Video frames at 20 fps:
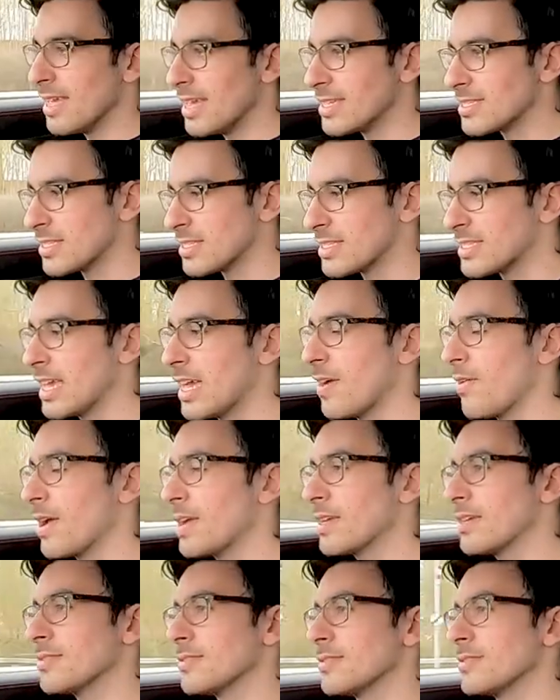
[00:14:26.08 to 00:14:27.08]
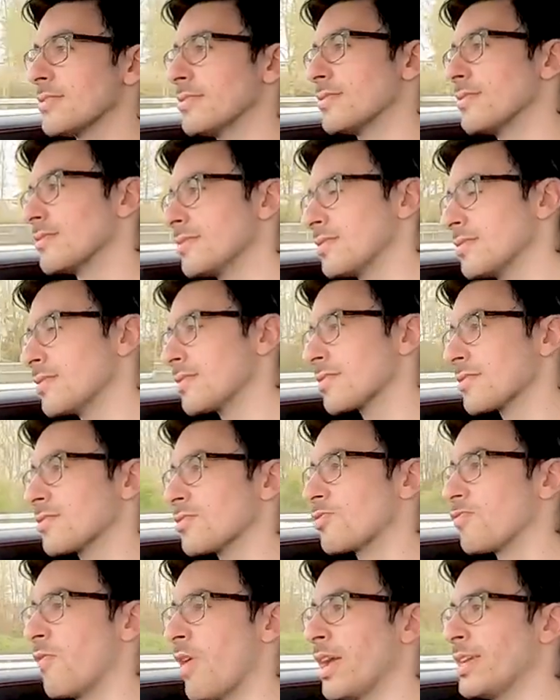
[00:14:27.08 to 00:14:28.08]
is the steering.
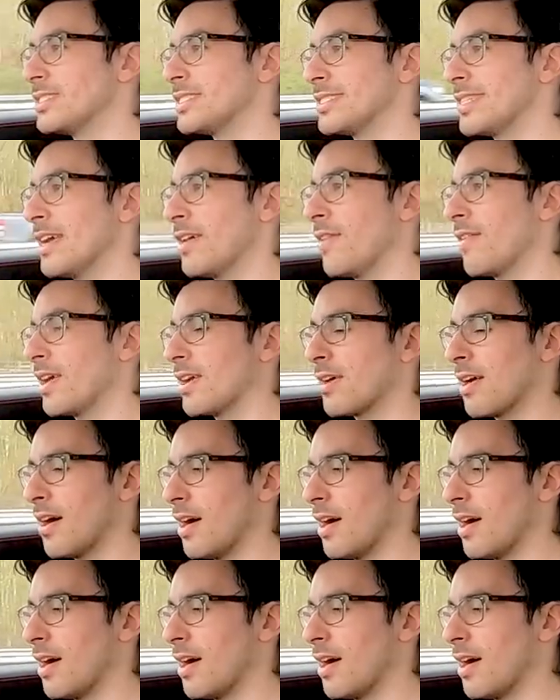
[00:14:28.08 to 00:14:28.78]
Great steering.